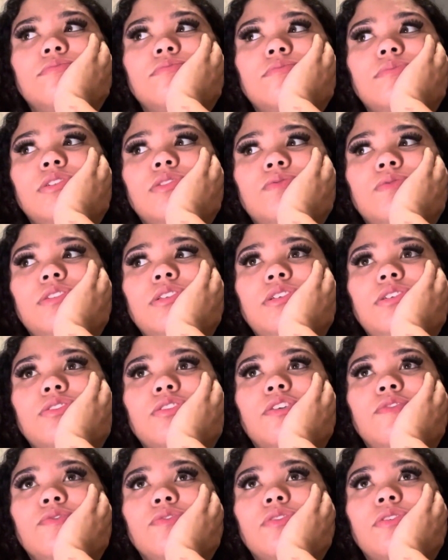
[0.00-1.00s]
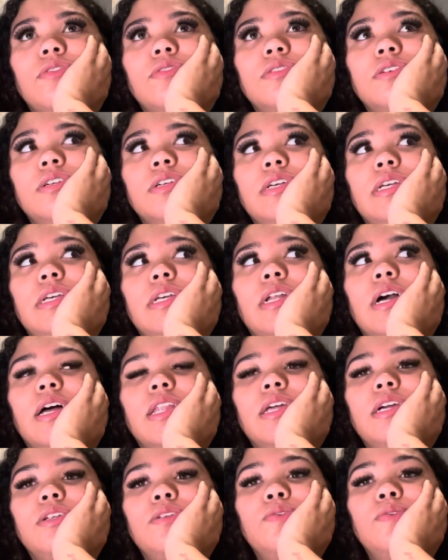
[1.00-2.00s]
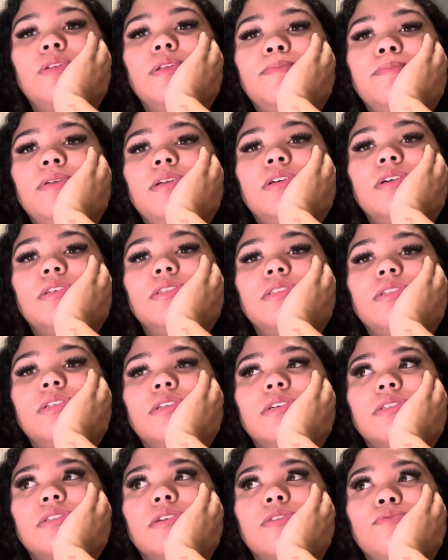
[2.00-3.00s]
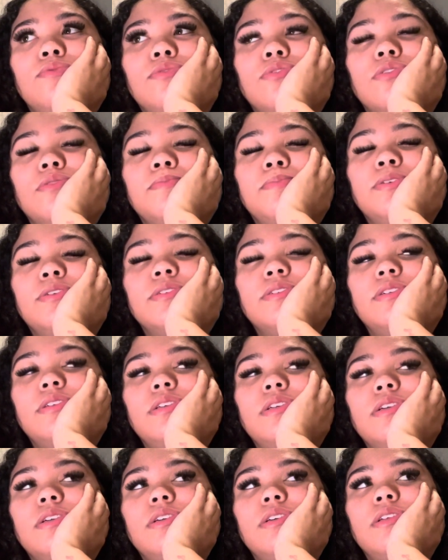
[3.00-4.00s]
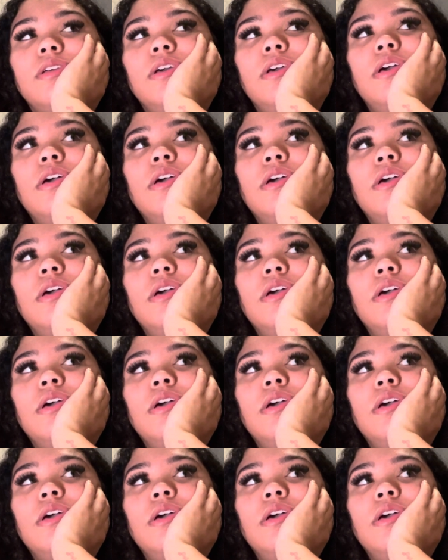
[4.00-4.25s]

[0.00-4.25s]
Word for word: It's really just overall good. I like doing it because it does help with your period,